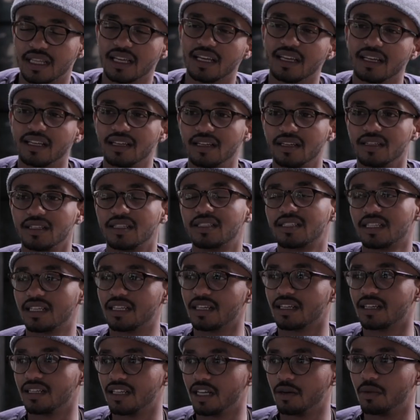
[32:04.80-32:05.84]
then it's
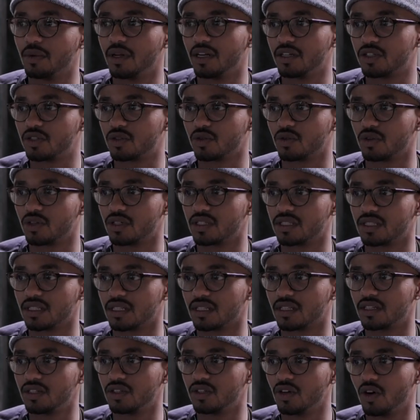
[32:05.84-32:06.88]
like a double-edged sword. It's
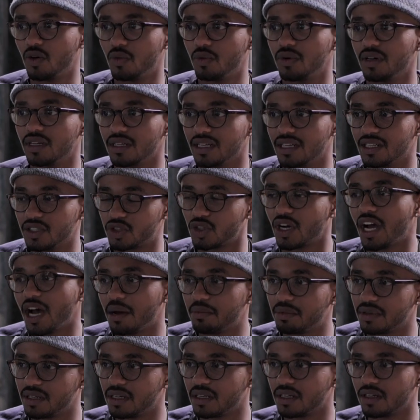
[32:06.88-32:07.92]
like you don't want to get
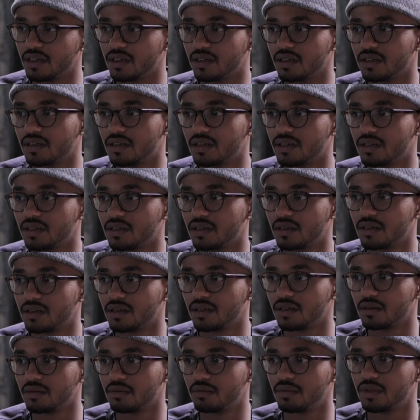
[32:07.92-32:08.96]
trapped in here,
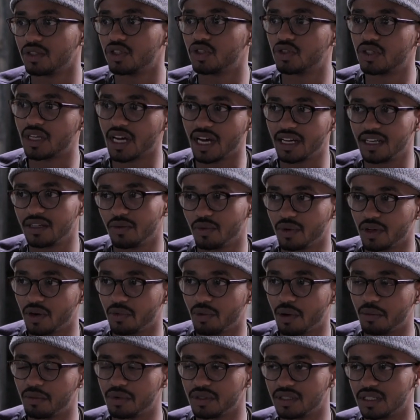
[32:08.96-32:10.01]
but you kind of want to
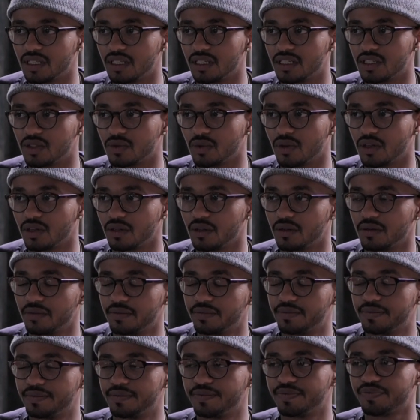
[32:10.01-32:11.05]
represent it as well.
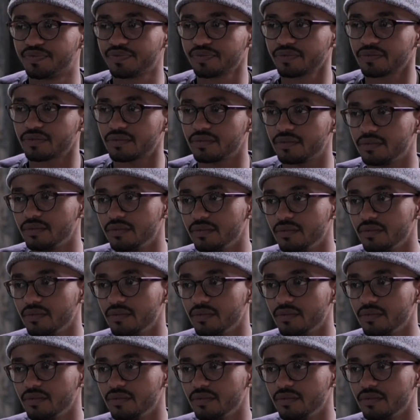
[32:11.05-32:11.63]
Yeah,